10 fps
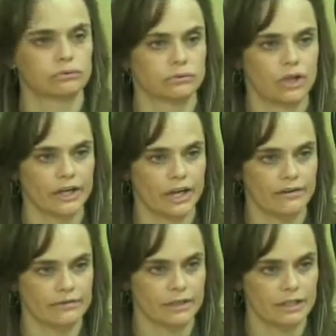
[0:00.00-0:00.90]
gone
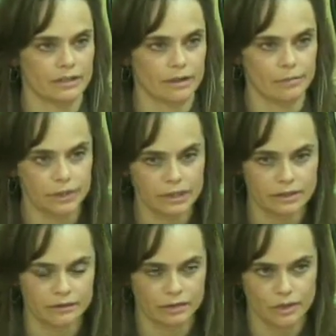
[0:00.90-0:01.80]
off in a completely
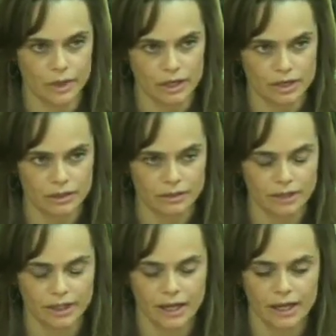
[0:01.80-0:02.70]
different direction,
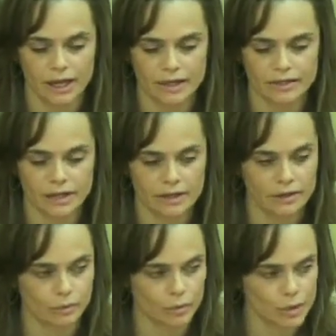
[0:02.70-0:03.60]
and none of
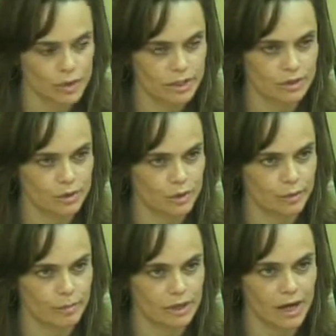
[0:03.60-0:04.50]
the rules that used to
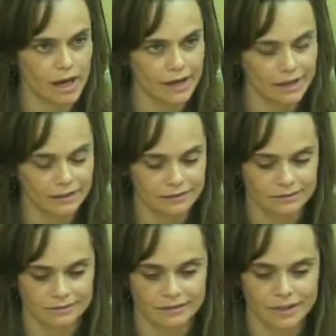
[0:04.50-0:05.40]
apply,
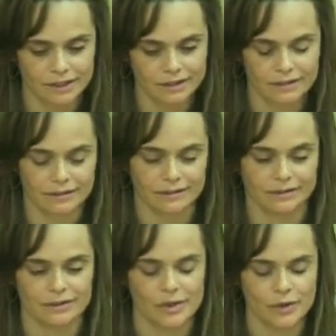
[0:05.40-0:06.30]
mm-hmm.
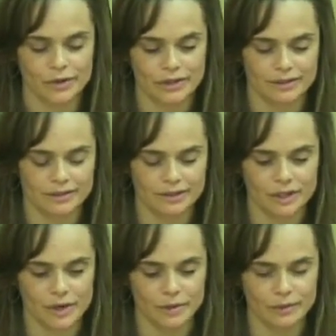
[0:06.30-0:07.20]
or the, you
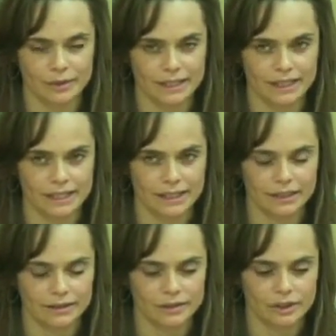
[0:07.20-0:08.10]
know,
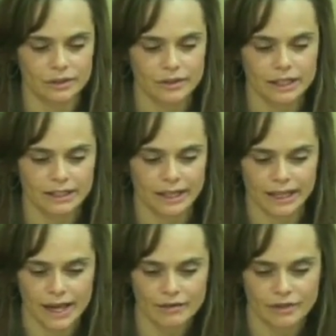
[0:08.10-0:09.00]
including
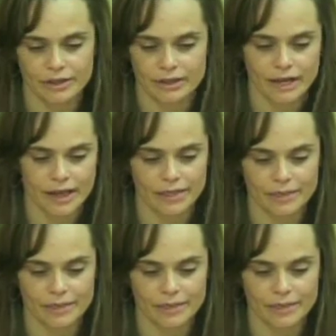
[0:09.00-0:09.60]
like everything I've